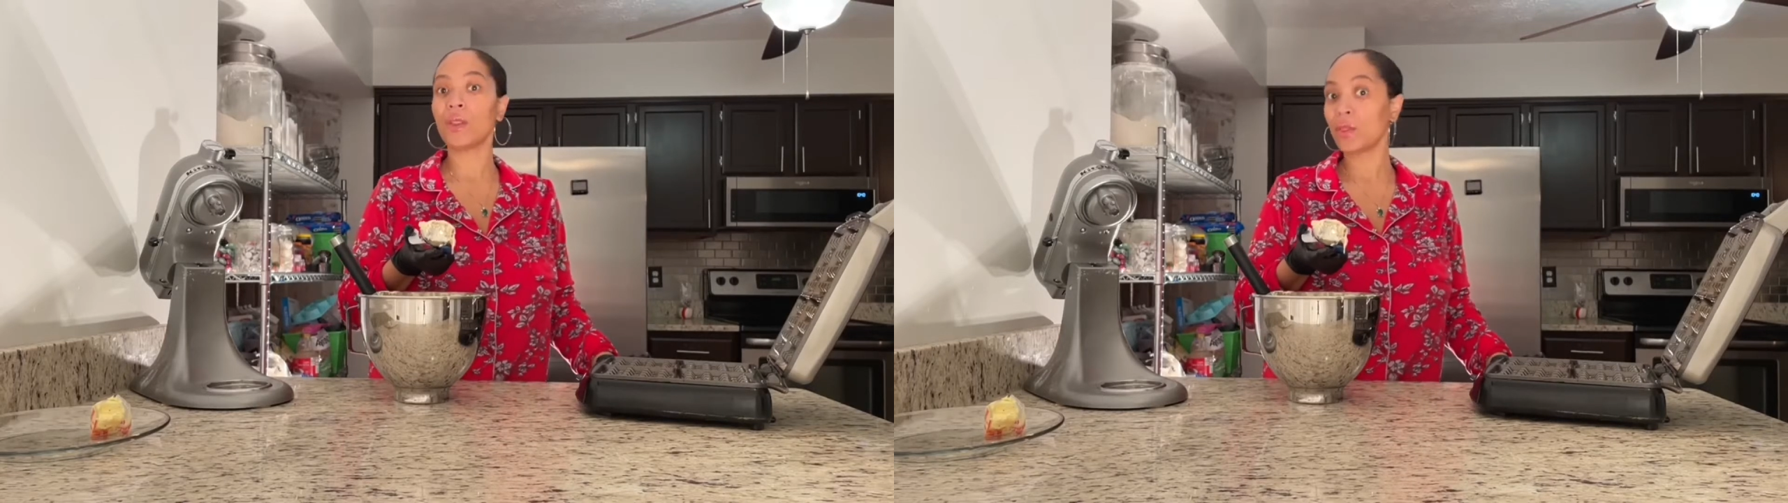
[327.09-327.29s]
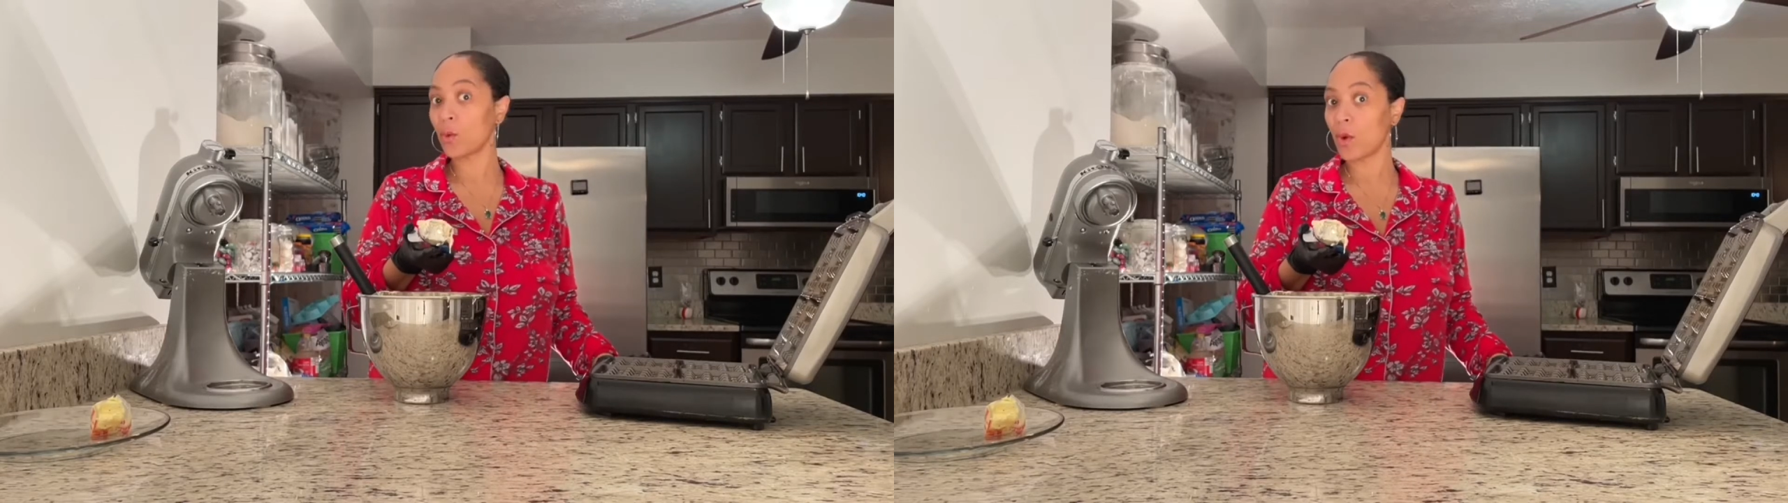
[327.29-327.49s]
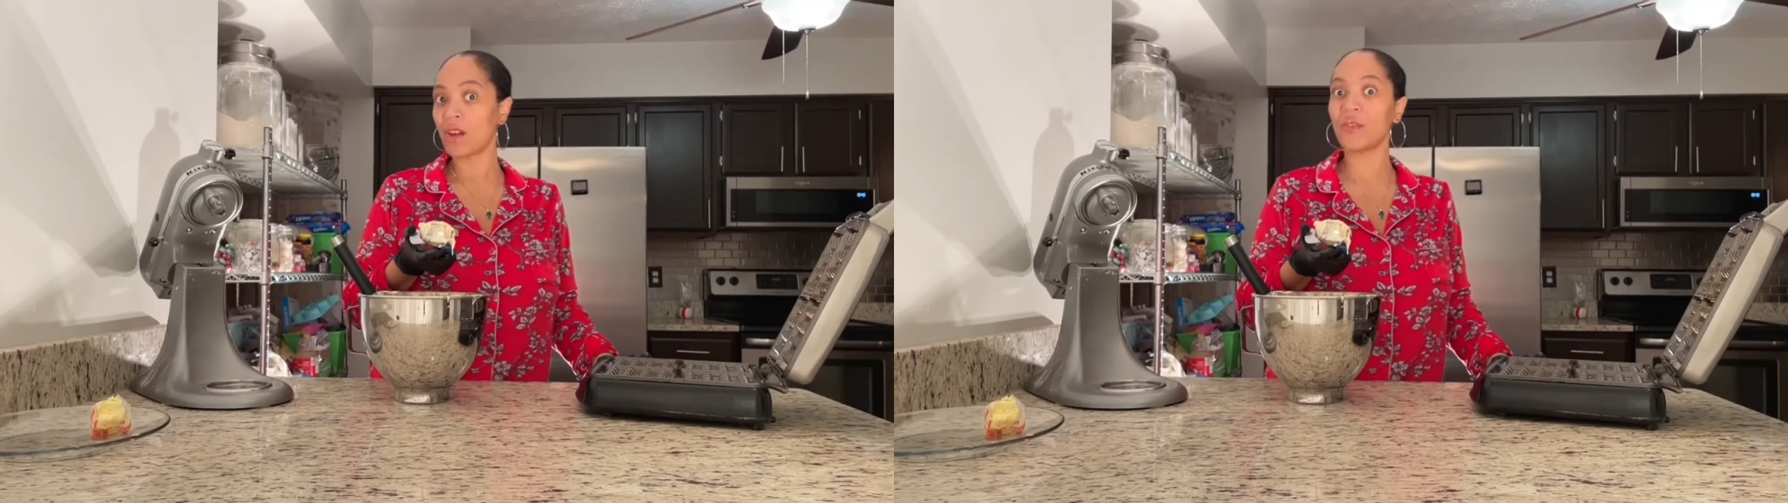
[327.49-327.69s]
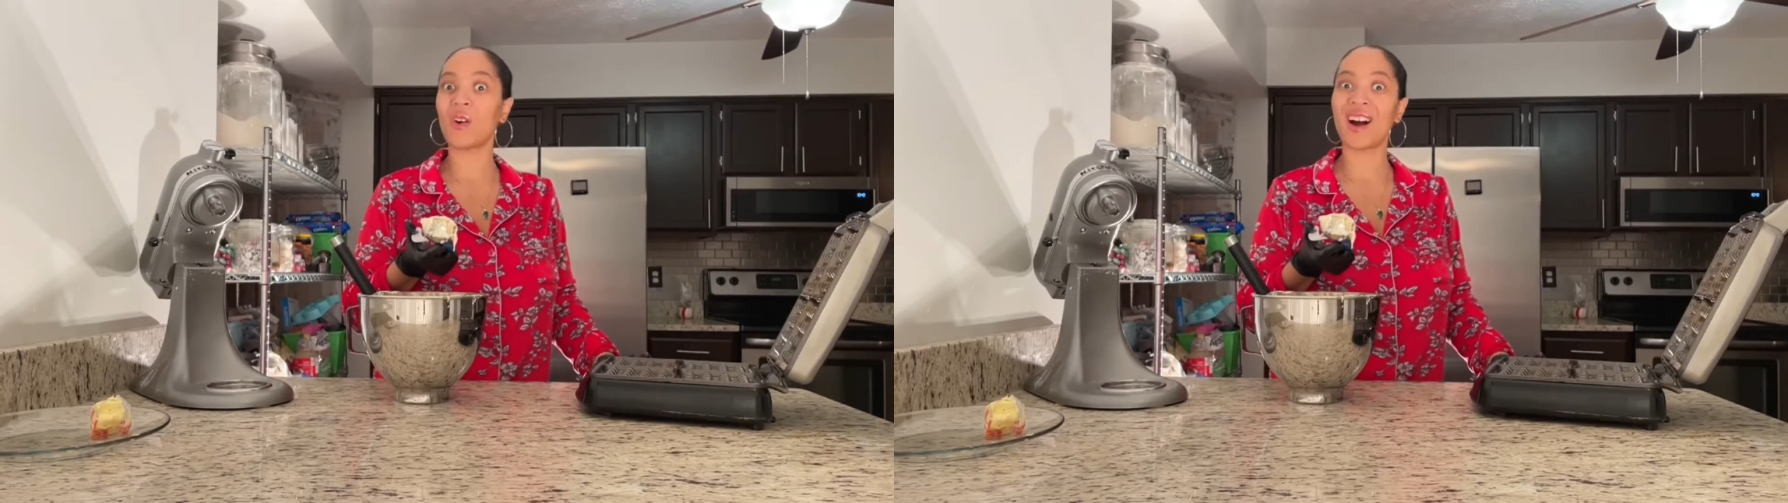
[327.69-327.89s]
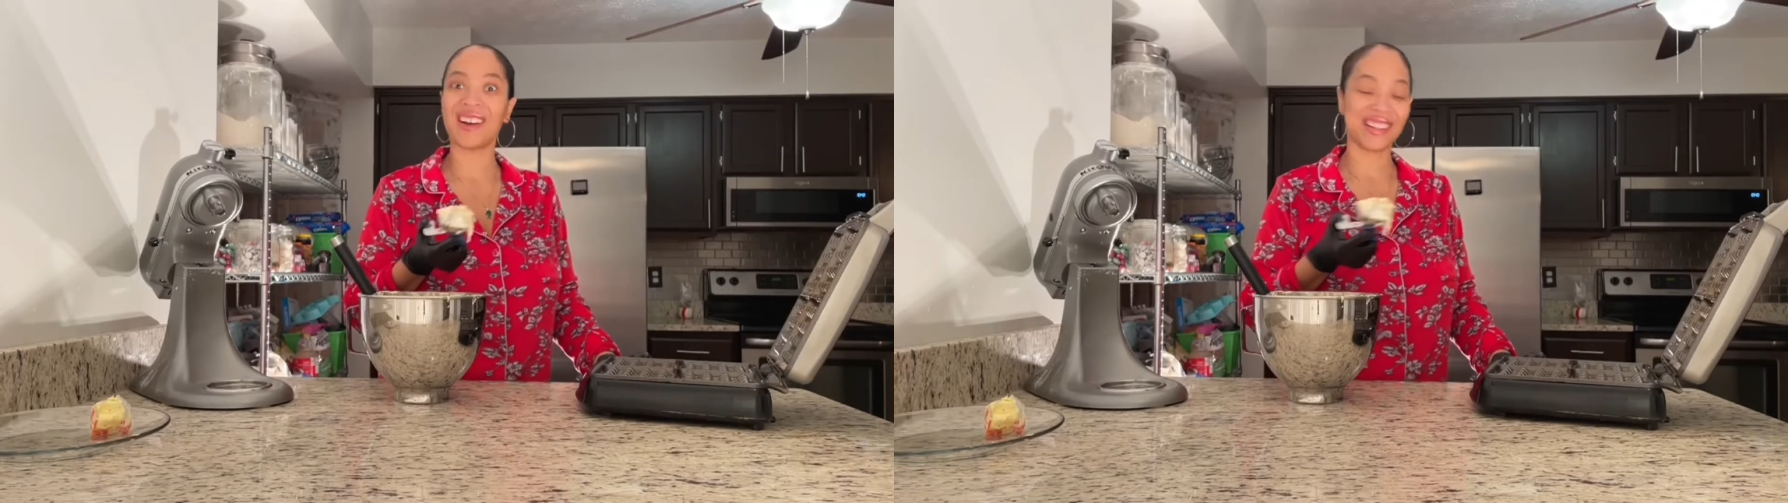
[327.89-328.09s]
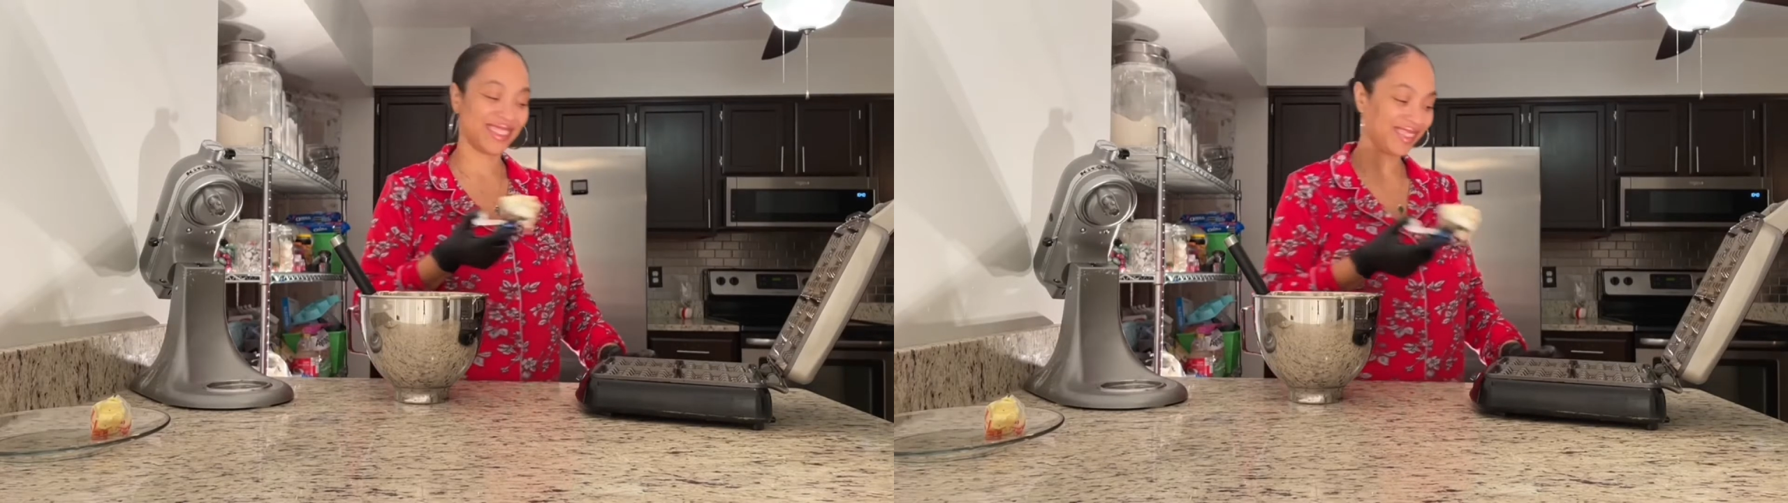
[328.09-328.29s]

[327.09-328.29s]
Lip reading: the waffle iron.